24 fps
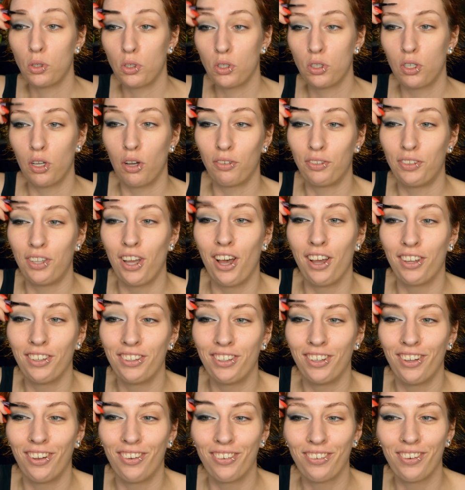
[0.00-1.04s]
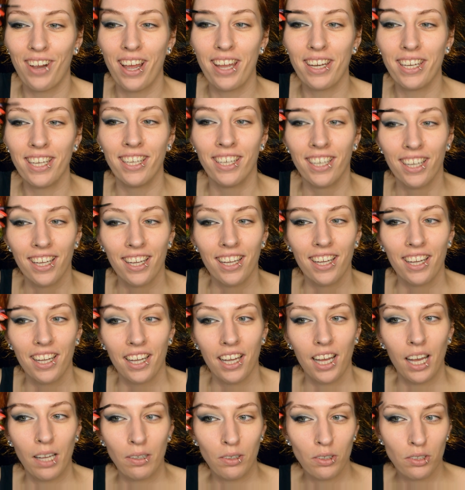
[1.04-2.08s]
stuff done already.
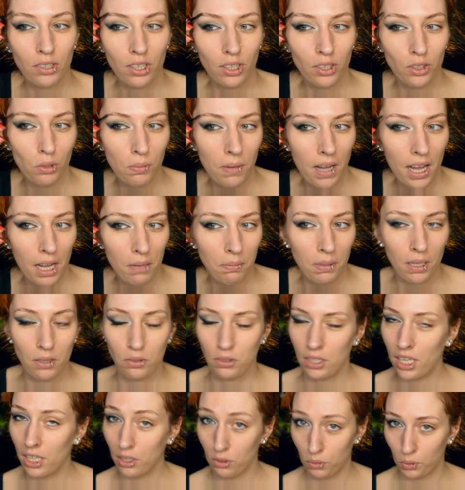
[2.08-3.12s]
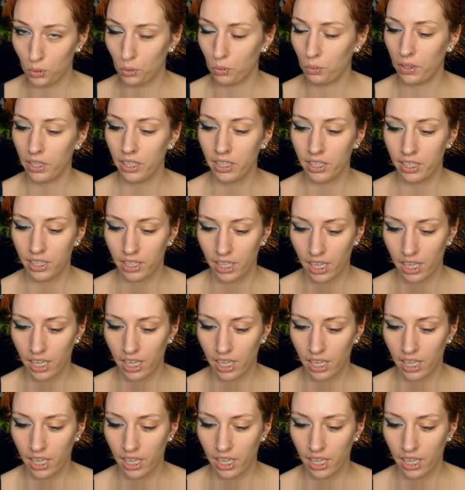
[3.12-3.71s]
I'm just gonna do my eyebrows next real quick.